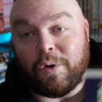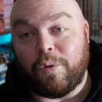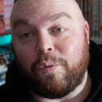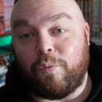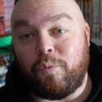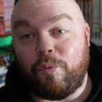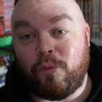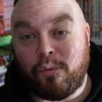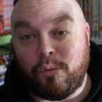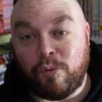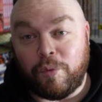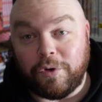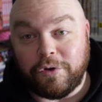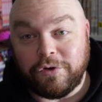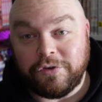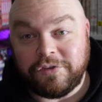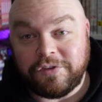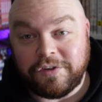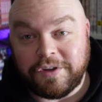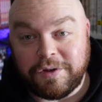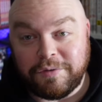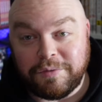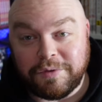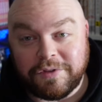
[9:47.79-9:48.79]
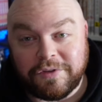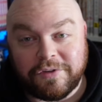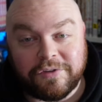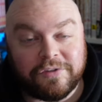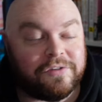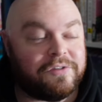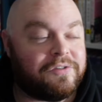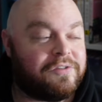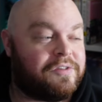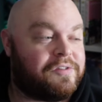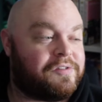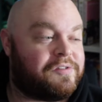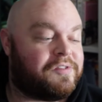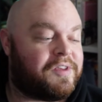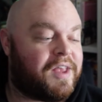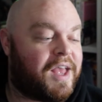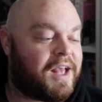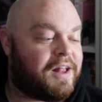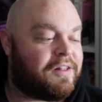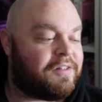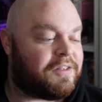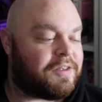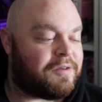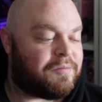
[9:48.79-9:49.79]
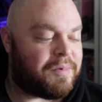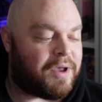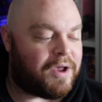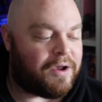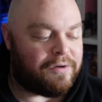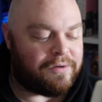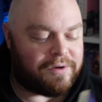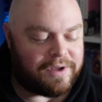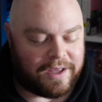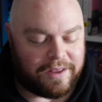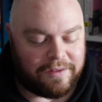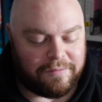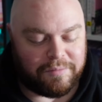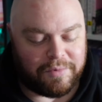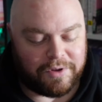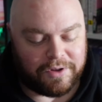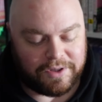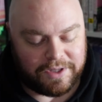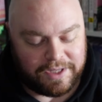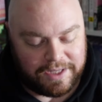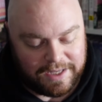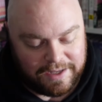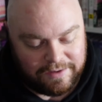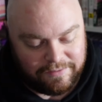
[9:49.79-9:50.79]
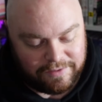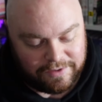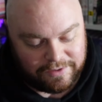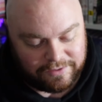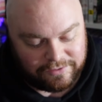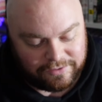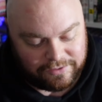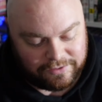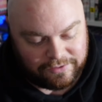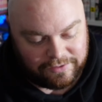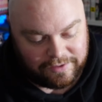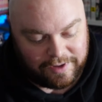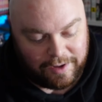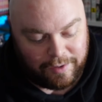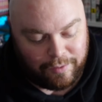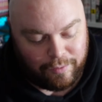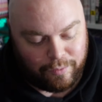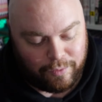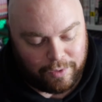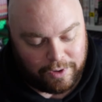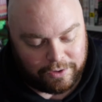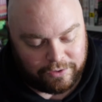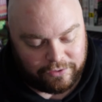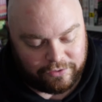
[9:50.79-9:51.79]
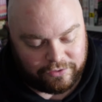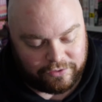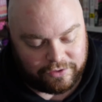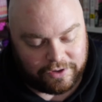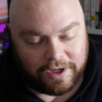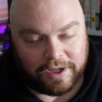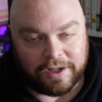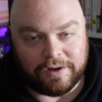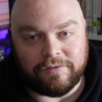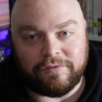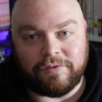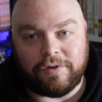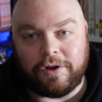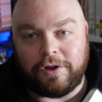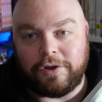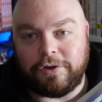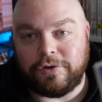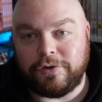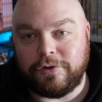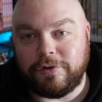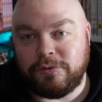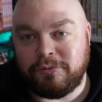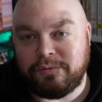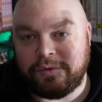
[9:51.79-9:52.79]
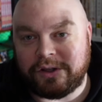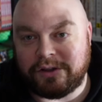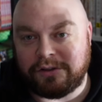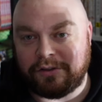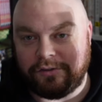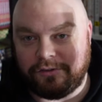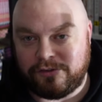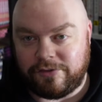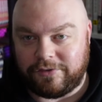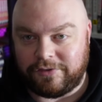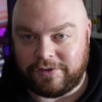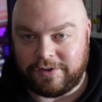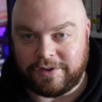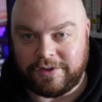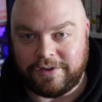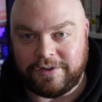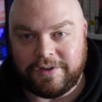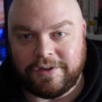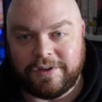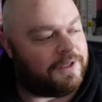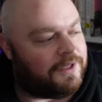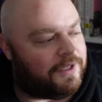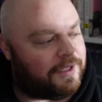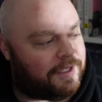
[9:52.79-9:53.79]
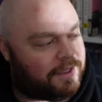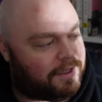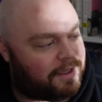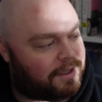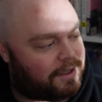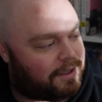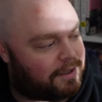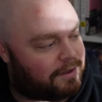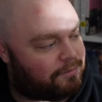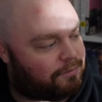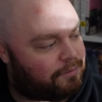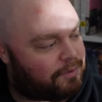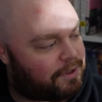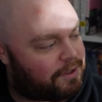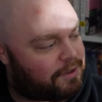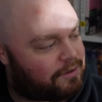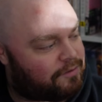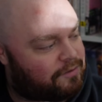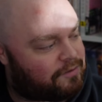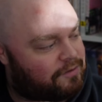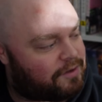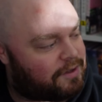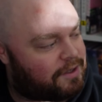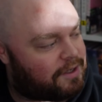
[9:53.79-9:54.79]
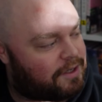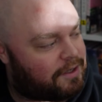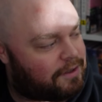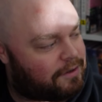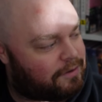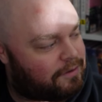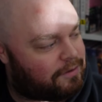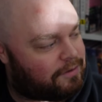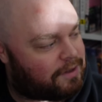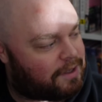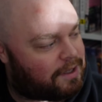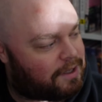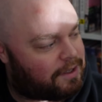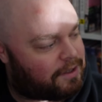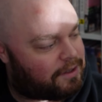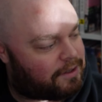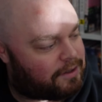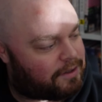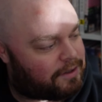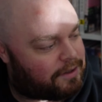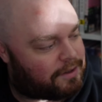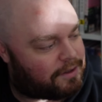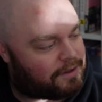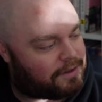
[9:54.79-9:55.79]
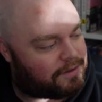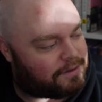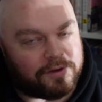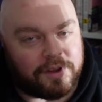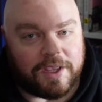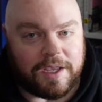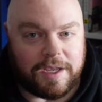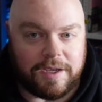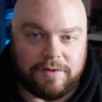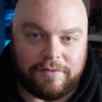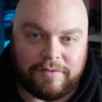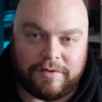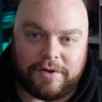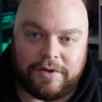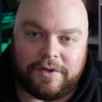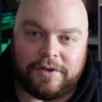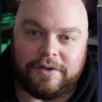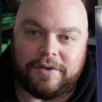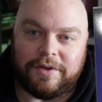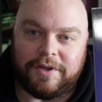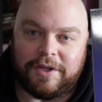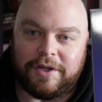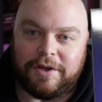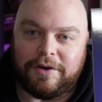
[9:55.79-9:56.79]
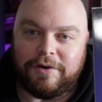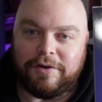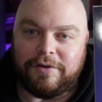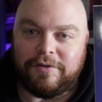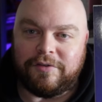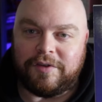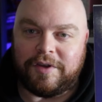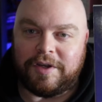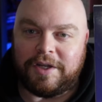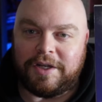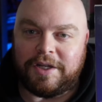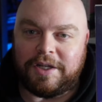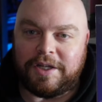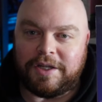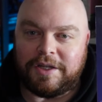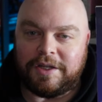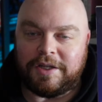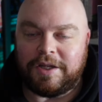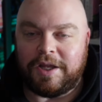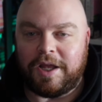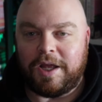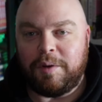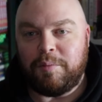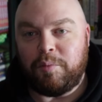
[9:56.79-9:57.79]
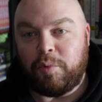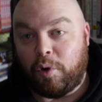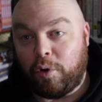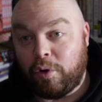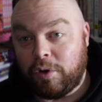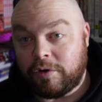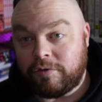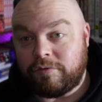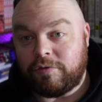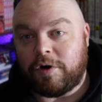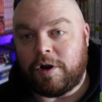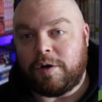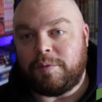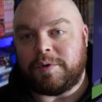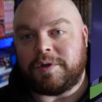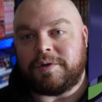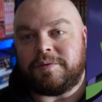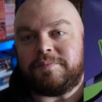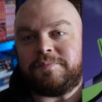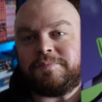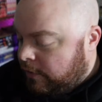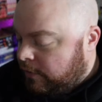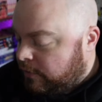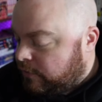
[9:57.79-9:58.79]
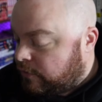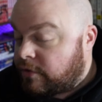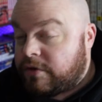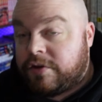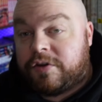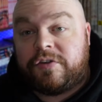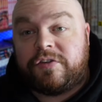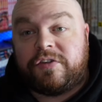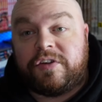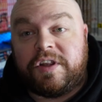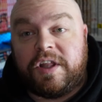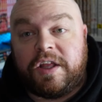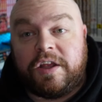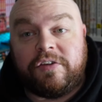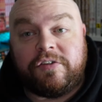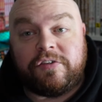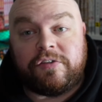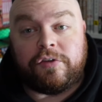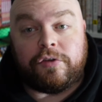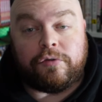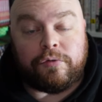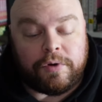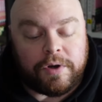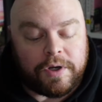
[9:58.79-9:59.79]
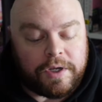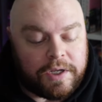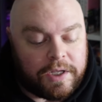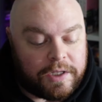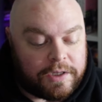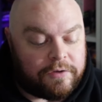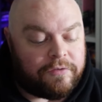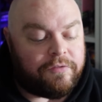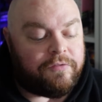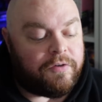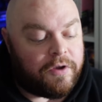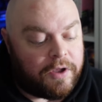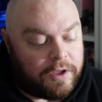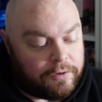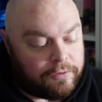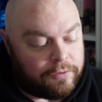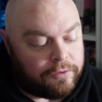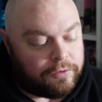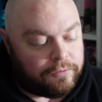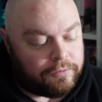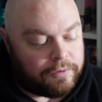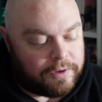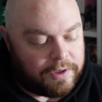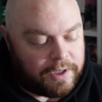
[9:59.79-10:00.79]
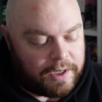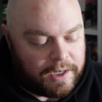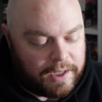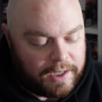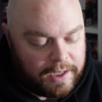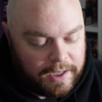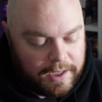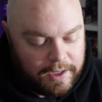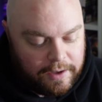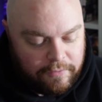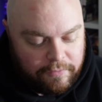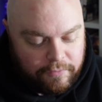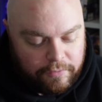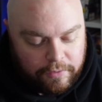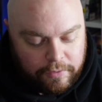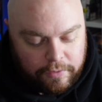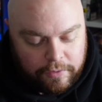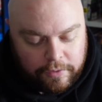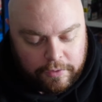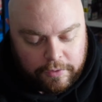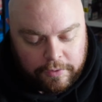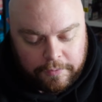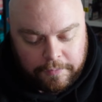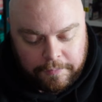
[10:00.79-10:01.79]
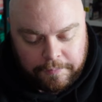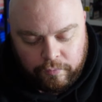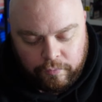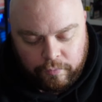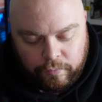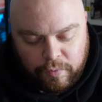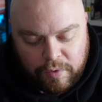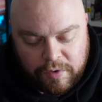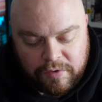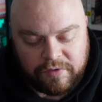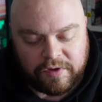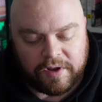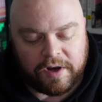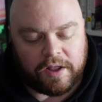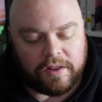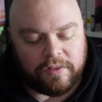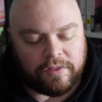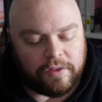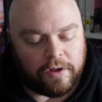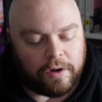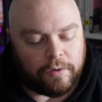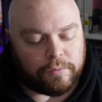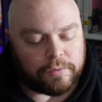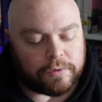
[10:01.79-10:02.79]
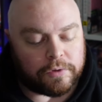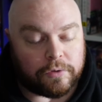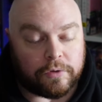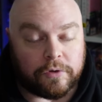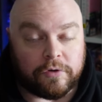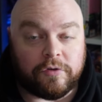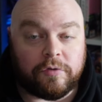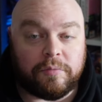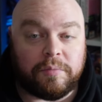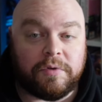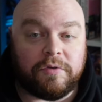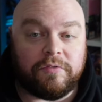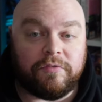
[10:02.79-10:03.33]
We'll see what this is exactly about. I believe it's just a one-shot volume, like this is it. And we can see here that Ava here is eating a bowl of ramen. So these next three and the final three that I have are ones that I thought were going to be